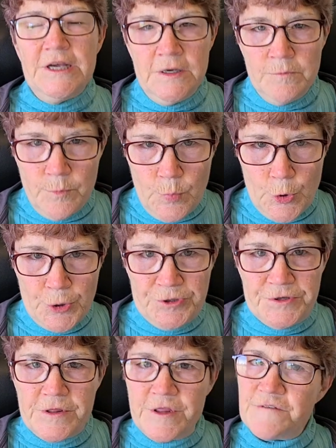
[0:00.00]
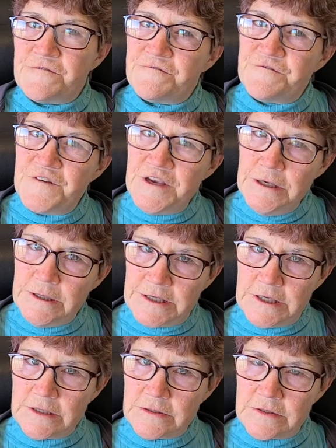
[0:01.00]
important. The
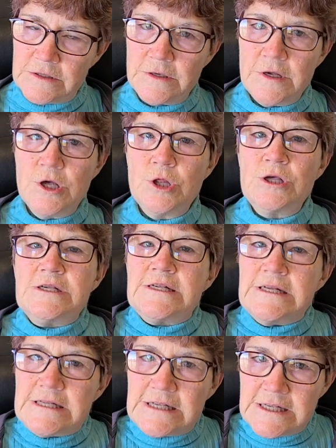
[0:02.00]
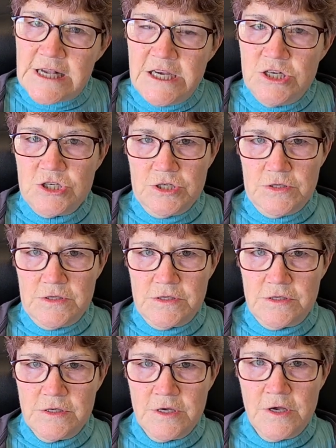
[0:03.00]
feelings, the
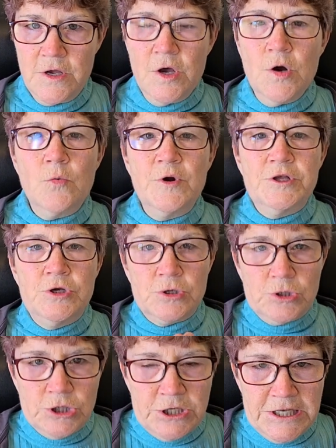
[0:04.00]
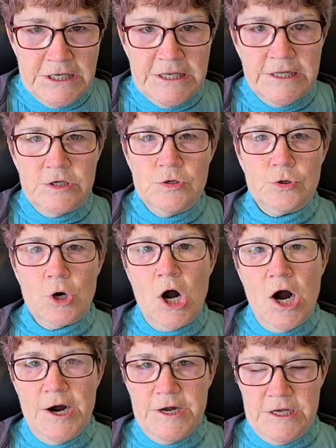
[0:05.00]
sensations, when you're looking at your
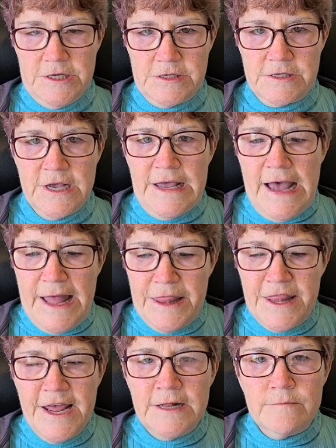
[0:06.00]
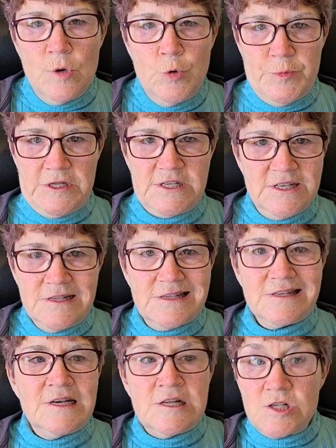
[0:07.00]
audience, at that moment,
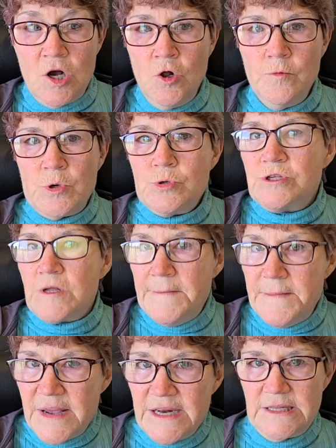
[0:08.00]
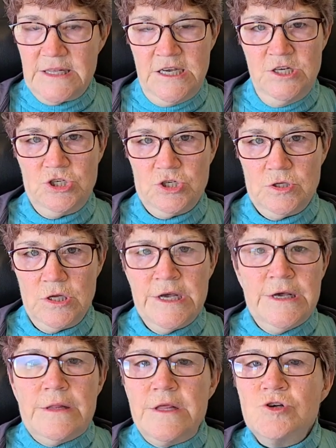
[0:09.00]
since it's almost a meditation,
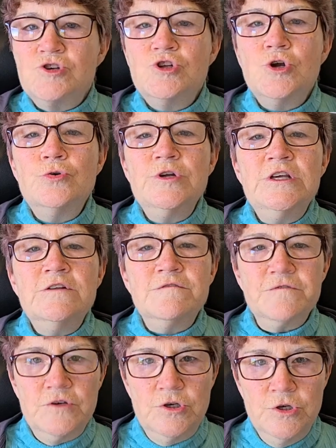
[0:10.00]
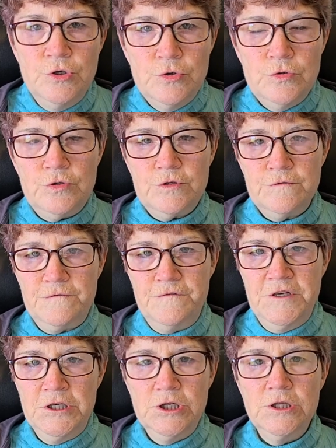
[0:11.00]
there's no need for you to
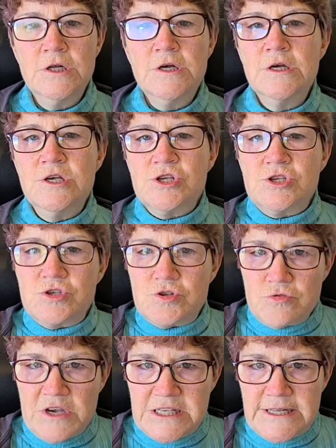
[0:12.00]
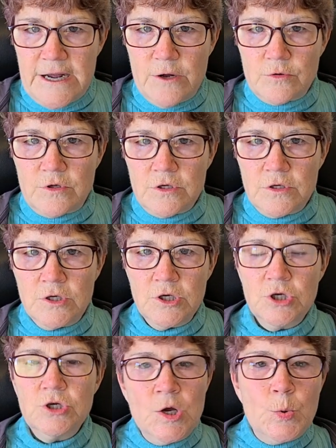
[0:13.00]
feel stressed out.
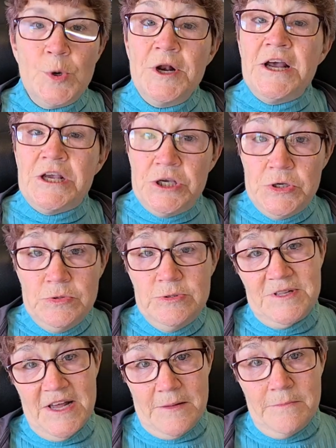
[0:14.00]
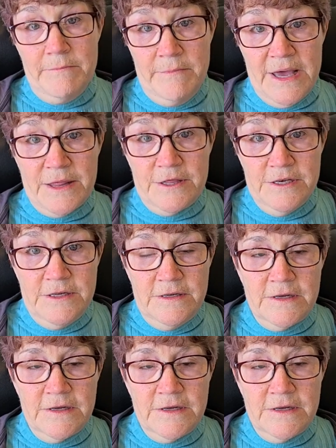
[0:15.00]
When I use that method,